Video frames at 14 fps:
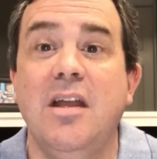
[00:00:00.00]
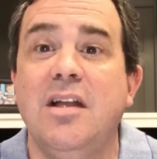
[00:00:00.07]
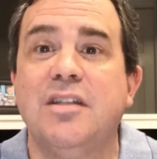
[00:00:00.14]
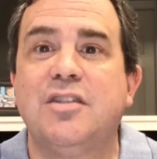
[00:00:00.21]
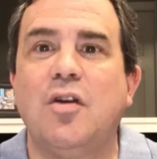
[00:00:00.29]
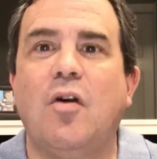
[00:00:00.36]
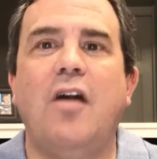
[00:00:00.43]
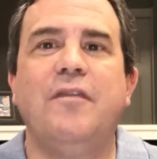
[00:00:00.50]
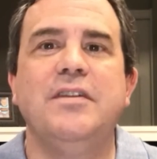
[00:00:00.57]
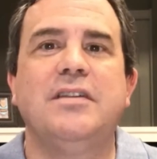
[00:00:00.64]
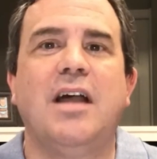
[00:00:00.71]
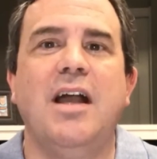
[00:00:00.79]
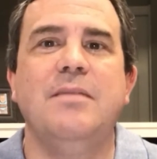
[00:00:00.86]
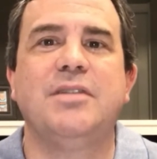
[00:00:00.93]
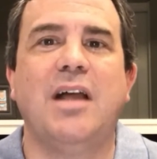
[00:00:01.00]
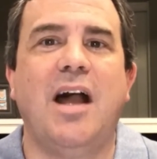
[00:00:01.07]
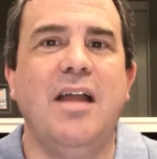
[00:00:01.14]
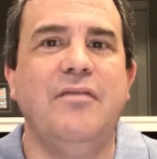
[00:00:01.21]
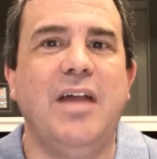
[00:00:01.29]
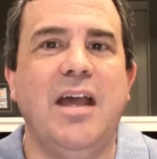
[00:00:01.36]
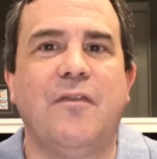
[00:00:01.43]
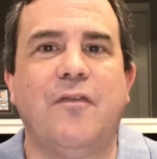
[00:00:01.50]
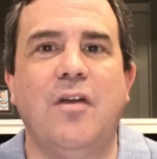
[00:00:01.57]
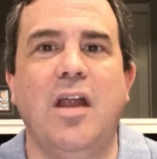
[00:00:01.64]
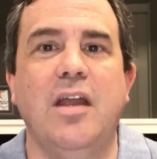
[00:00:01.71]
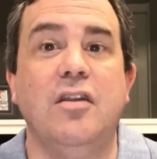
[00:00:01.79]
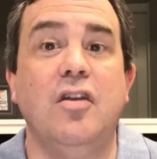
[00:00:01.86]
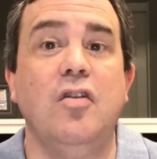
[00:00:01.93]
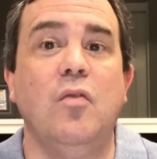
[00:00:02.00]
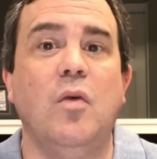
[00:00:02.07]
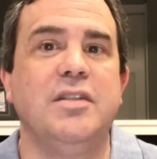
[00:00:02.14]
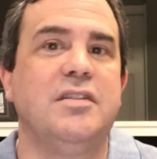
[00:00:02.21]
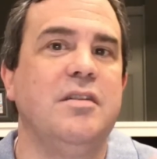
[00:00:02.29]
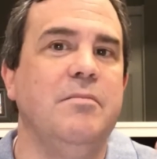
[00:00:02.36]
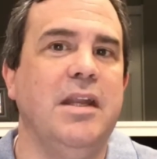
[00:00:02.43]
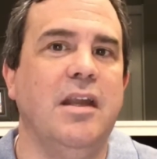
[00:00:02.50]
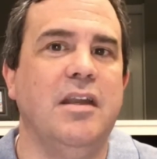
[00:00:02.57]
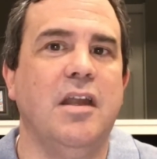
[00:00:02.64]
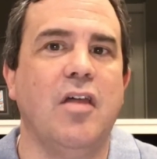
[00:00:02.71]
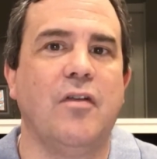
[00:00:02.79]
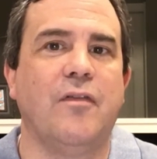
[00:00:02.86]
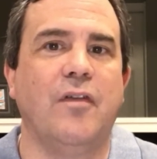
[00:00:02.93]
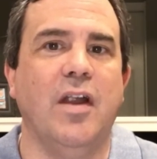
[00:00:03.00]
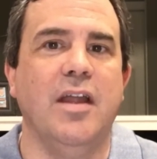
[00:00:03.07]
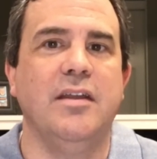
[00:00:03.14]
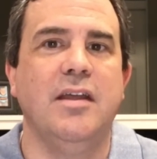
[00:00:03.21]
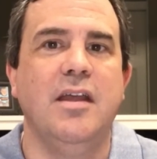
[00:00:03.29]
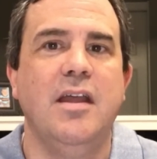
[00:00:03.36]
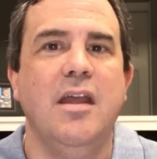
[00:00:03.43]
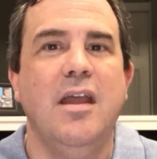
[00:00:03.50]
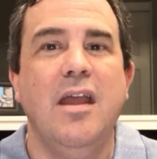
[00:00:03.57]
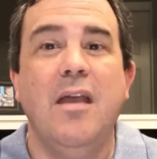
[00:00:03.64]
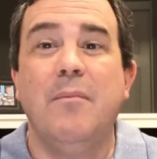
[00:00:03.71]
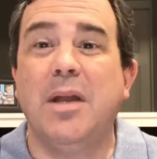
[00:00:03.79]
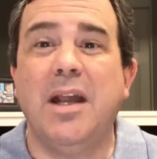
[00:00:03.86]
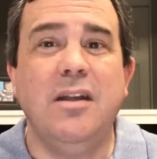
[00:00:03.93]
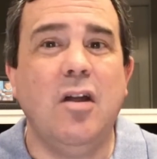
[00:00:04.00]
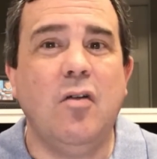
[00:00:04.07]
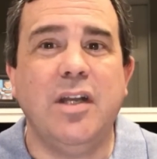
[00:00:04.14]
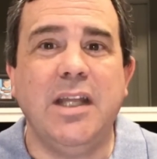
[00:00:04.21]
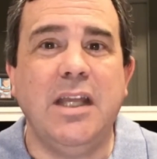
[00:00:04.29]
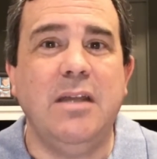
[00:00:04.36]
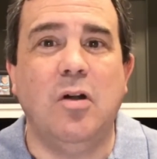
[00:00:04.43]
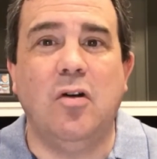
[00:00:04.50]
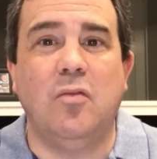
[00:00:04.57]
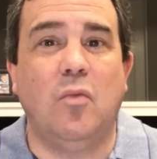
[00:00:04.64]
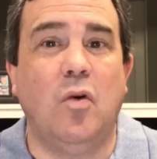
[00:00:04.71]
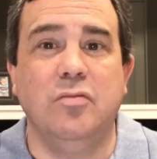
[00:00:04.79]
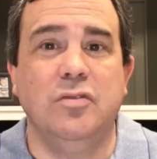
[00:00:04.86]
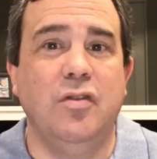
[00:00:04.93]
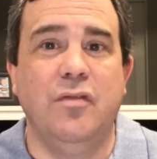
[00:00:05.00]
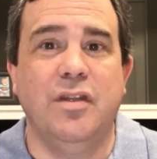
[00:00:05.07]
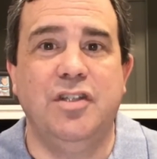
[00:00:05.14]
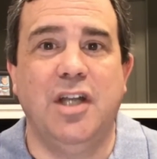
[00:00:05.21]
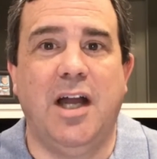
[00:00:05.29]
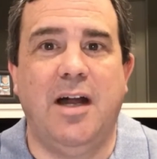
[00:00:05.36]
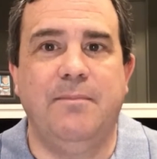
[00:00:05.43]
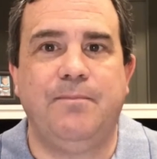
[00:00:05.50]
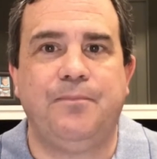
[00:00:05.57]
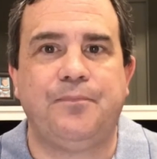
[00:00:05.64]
So oftentimes I've had a friend who wants to meet another friend, but I know an email won't do the job.